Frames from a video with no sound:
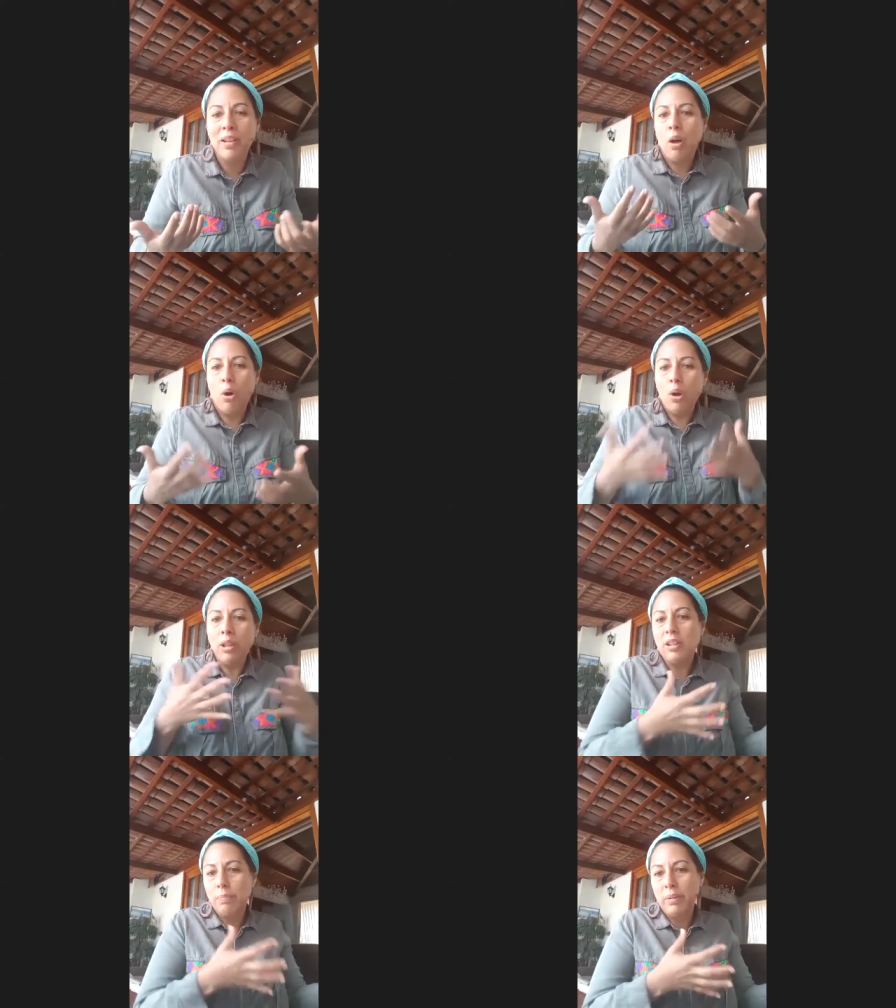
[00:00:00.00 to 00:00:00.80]
All
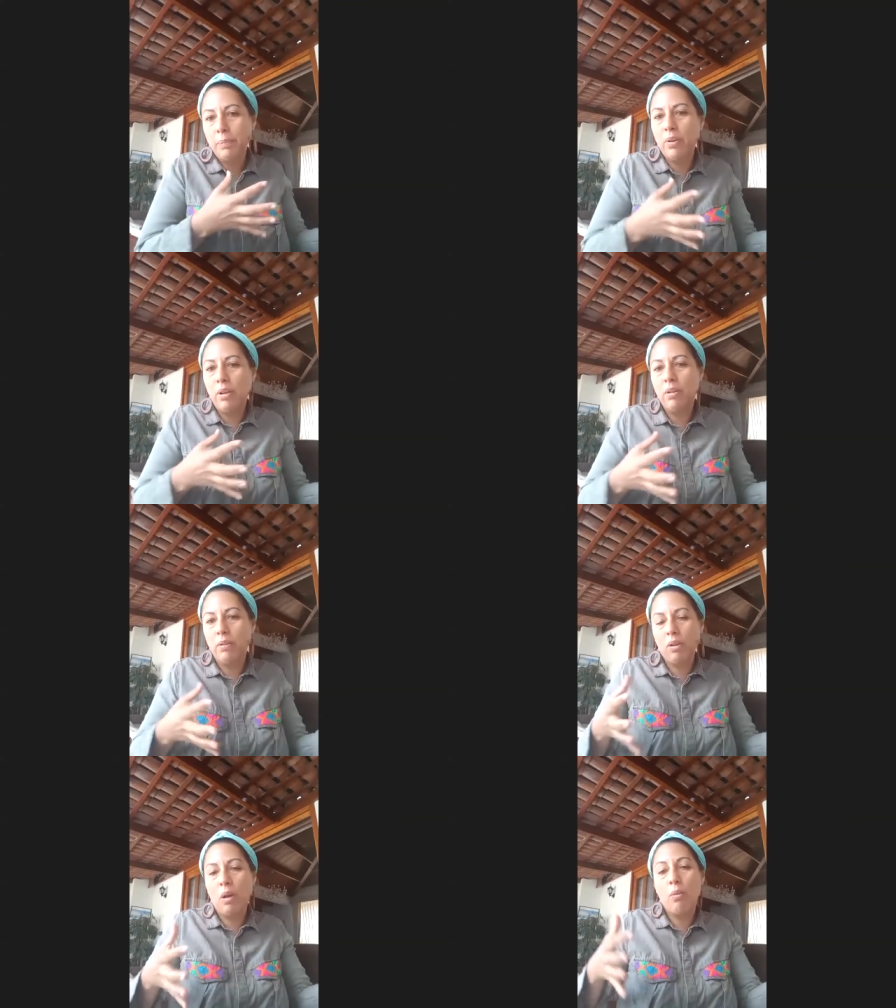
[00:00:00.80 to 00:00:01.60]
these people,
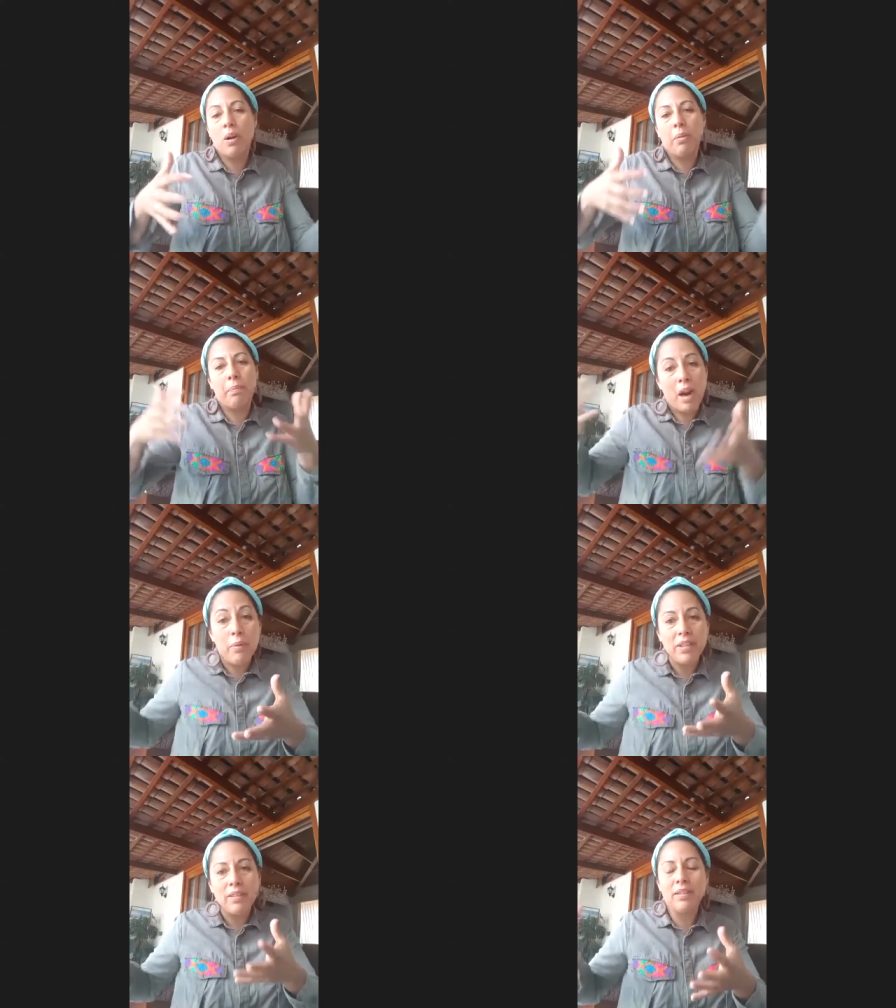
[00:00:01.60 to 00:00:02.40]
all our
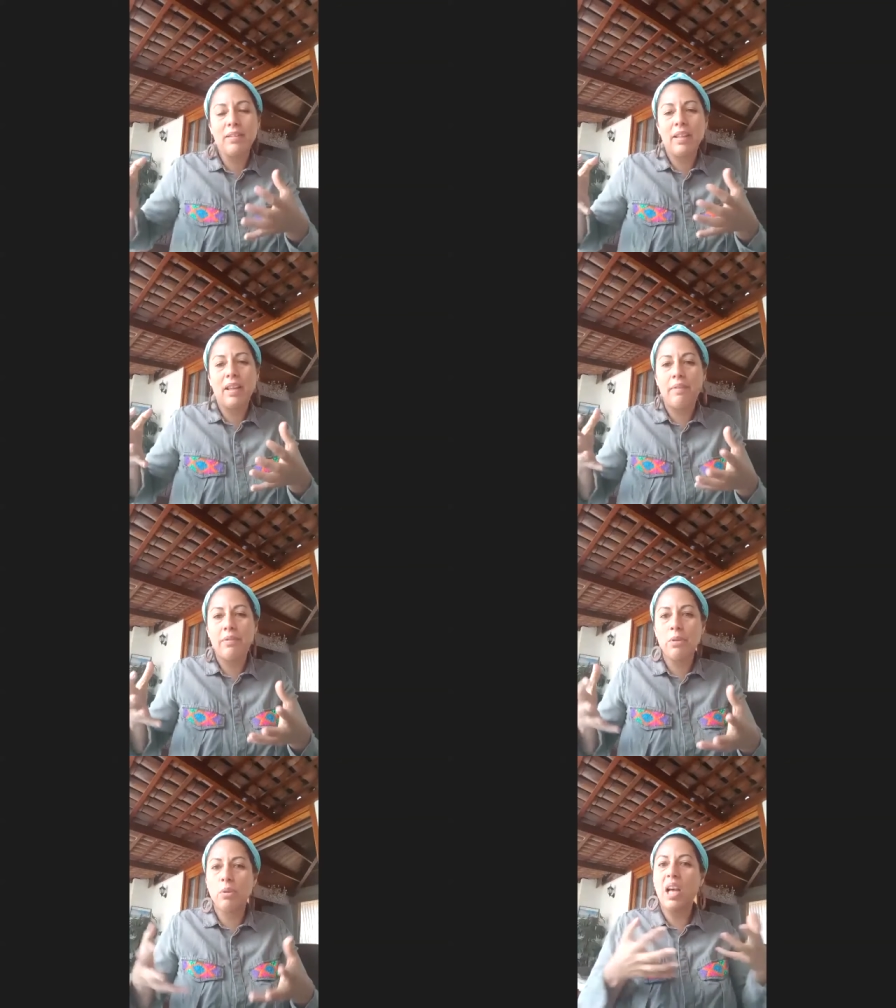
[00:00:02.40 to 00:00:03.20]
parents, they have
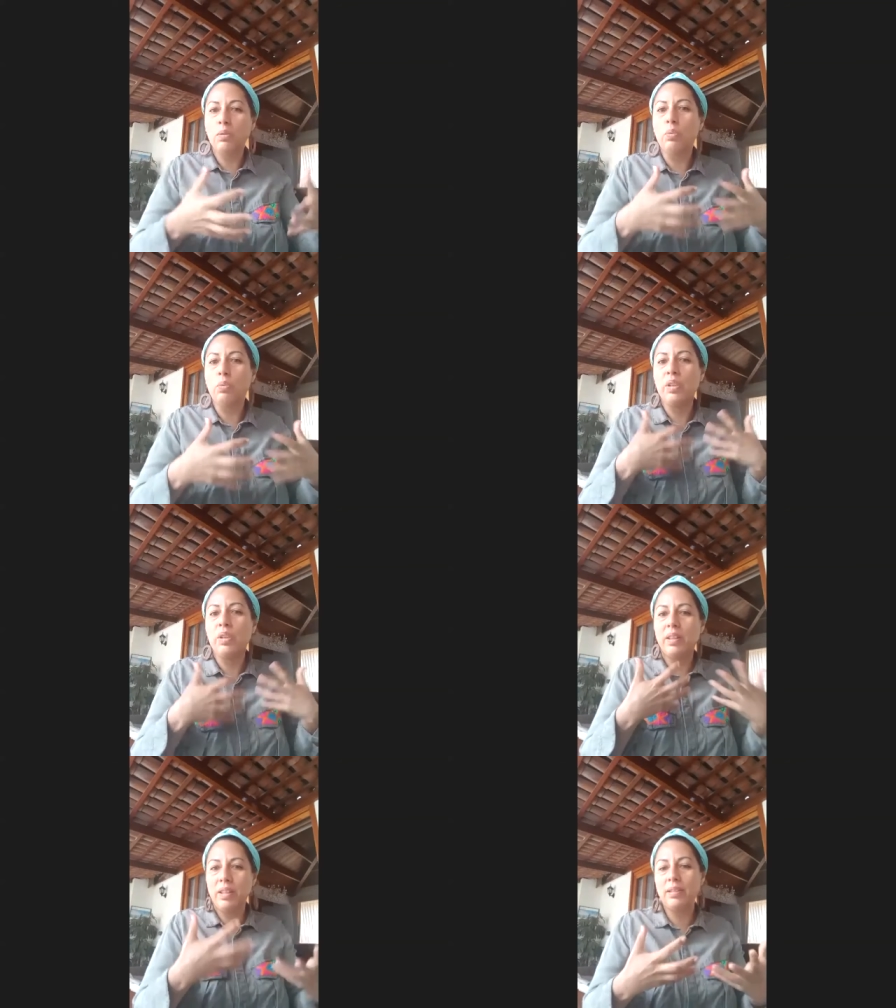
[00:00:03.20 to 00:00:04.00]
grown up with
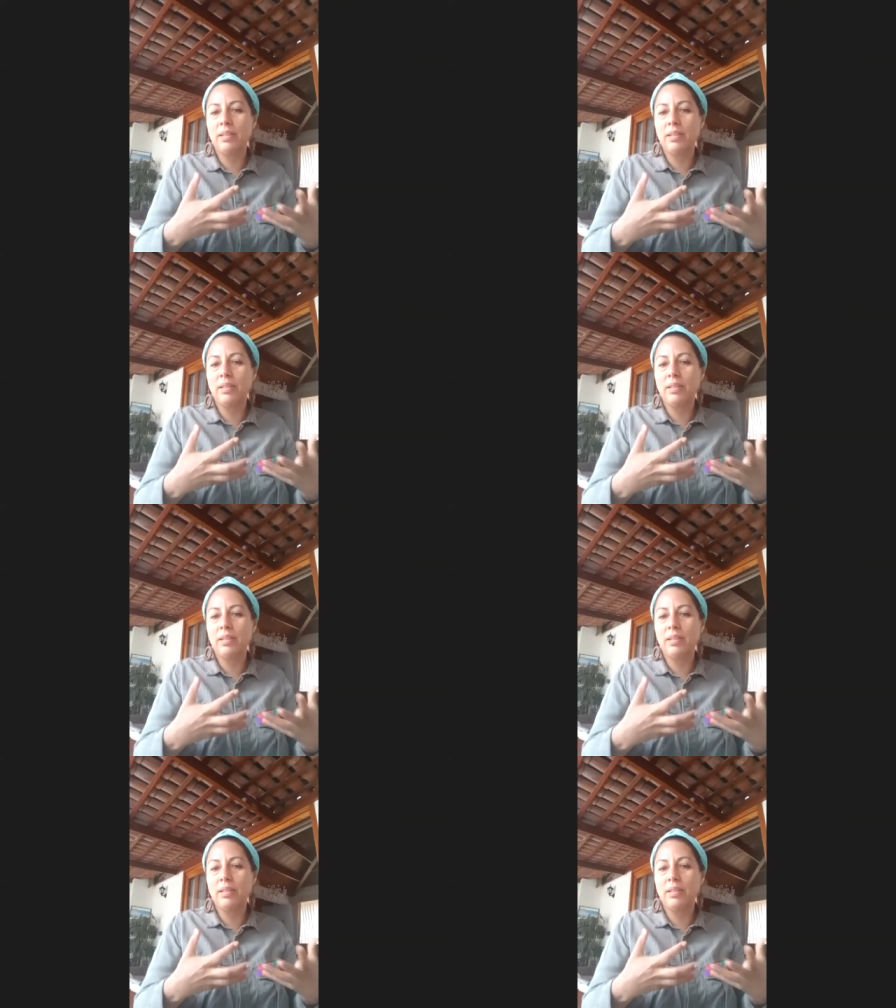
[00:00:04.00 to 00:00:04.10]
these